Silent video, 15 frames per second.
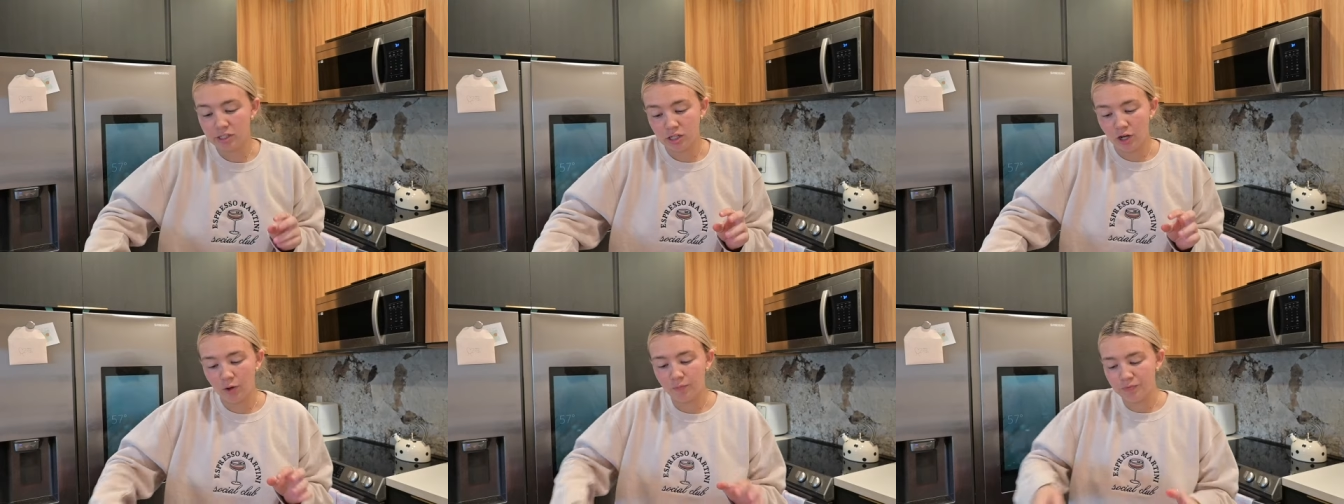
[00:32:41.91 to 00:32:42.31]

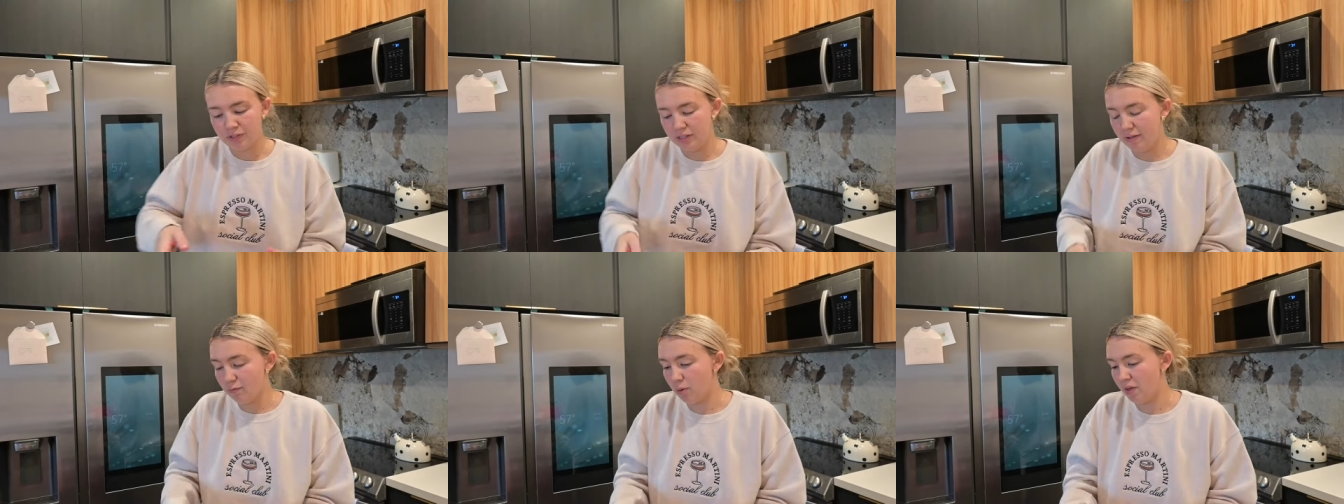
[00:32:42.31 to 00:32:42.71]
So
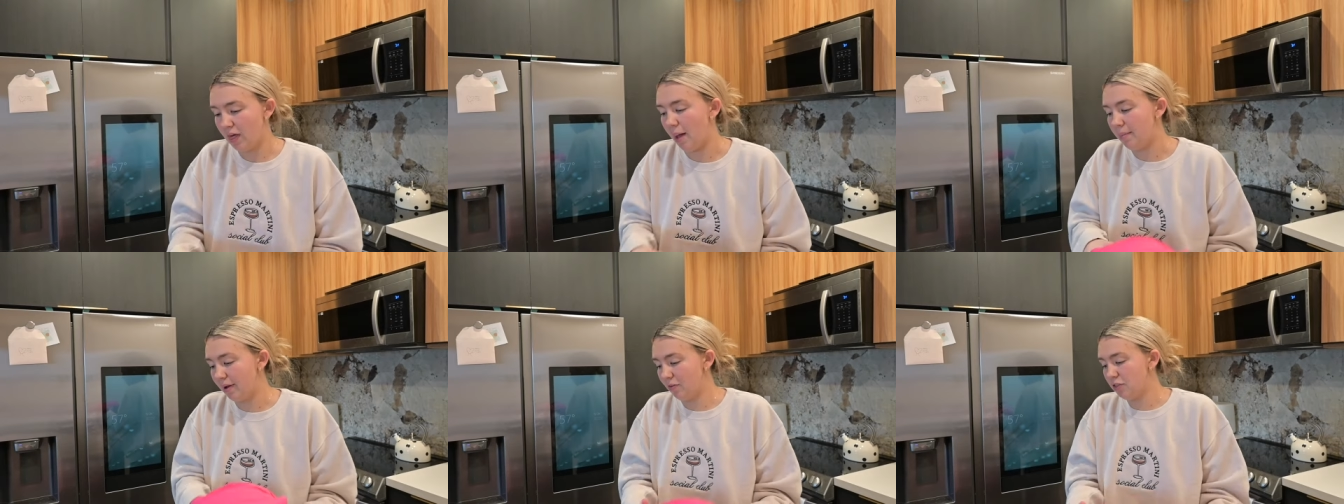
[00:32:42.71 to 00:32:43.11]
didn't ever wear
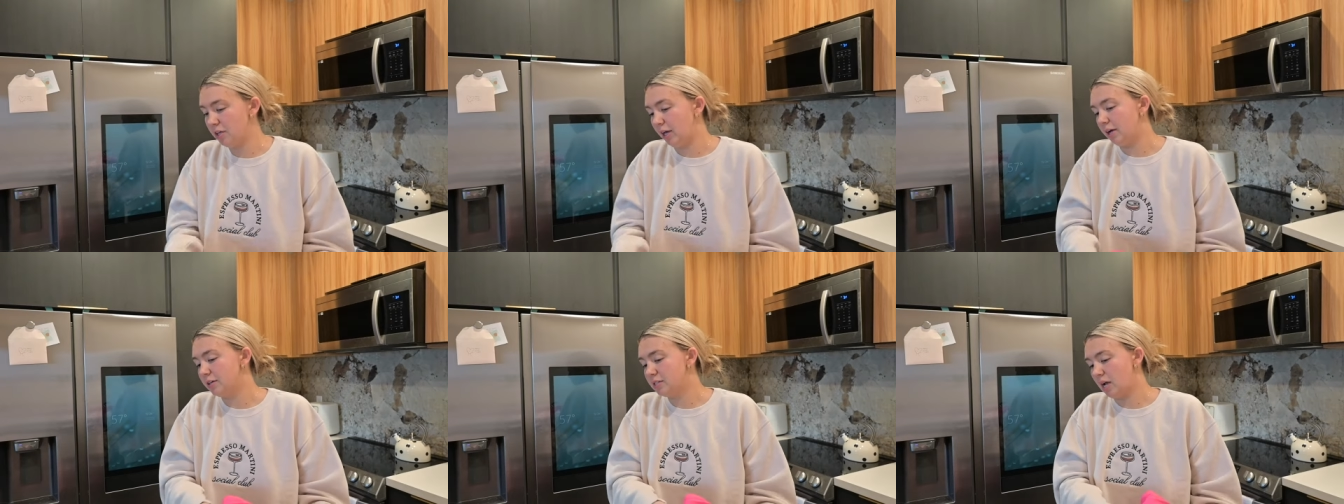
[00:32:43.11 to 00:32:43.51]
that, but everything
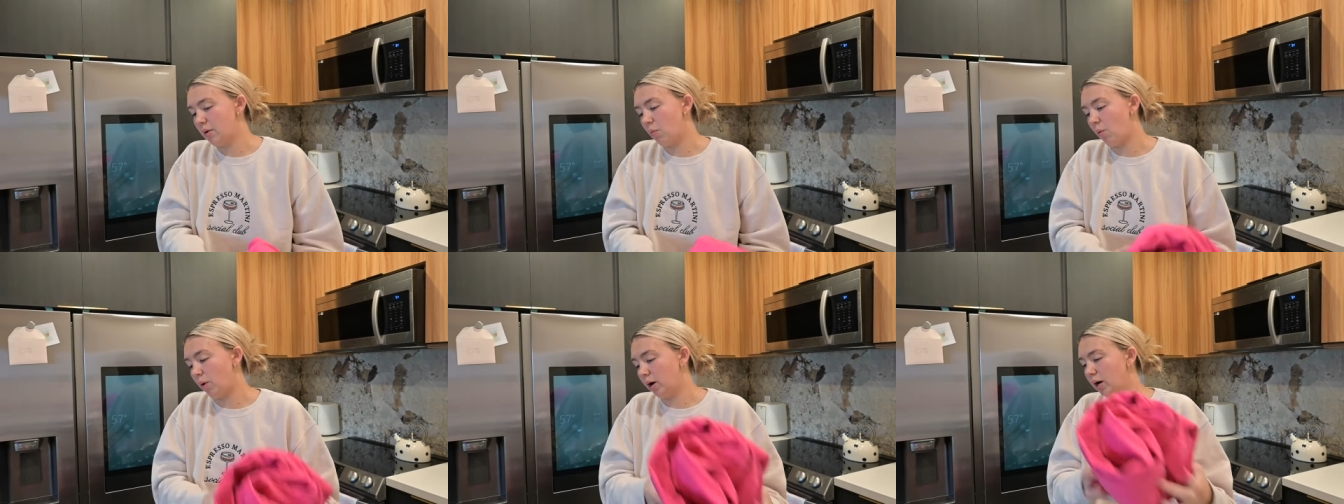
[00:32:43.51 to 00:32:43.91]
else I
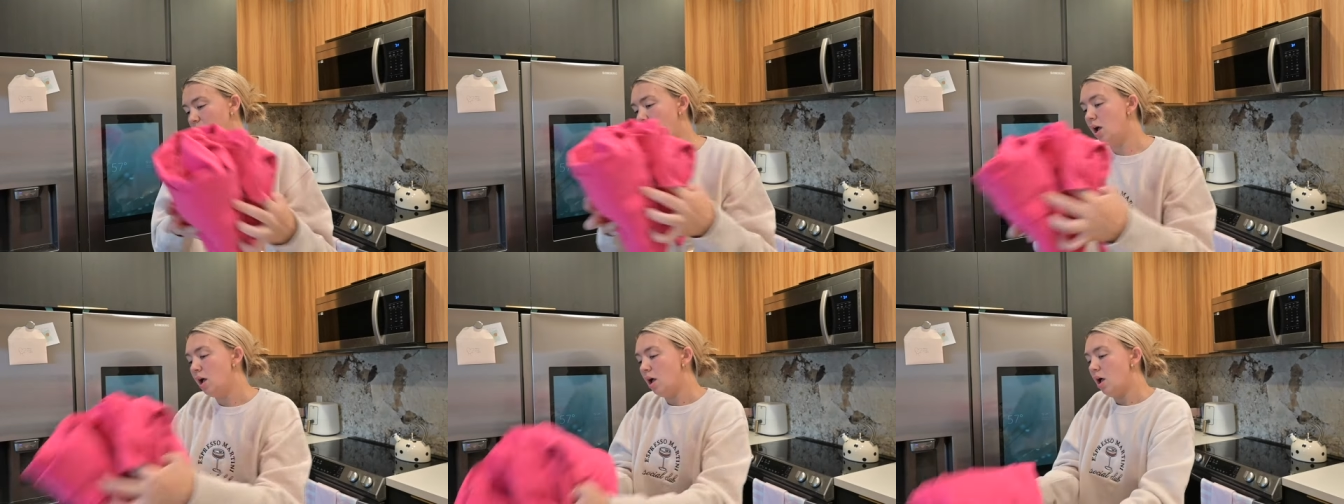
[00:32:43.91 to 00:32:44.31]

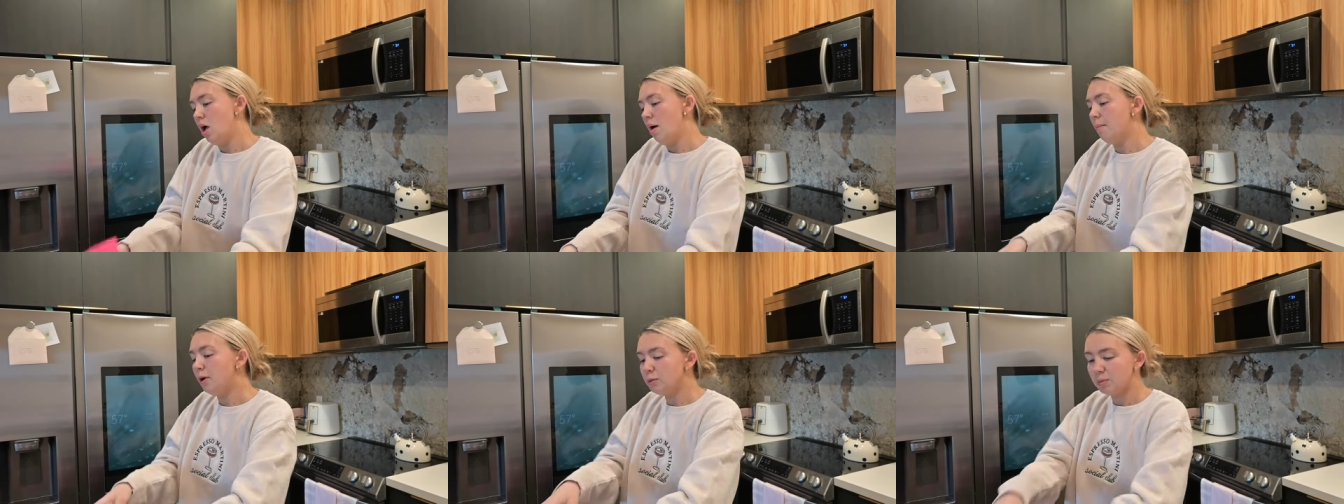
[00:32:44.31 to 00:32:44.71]
wore
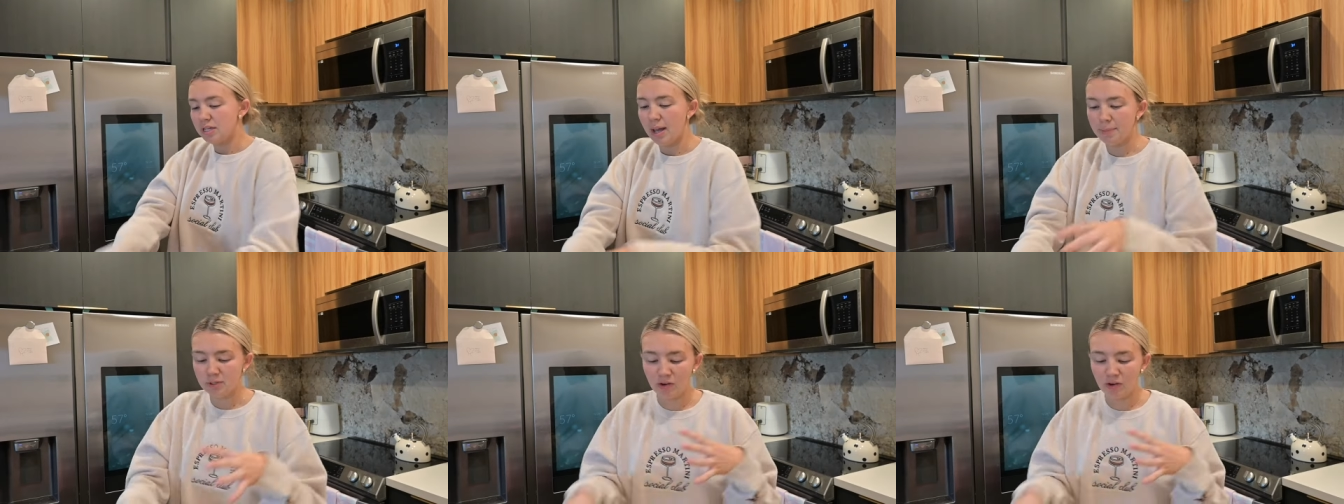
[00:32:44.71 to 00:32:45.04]
multiple times.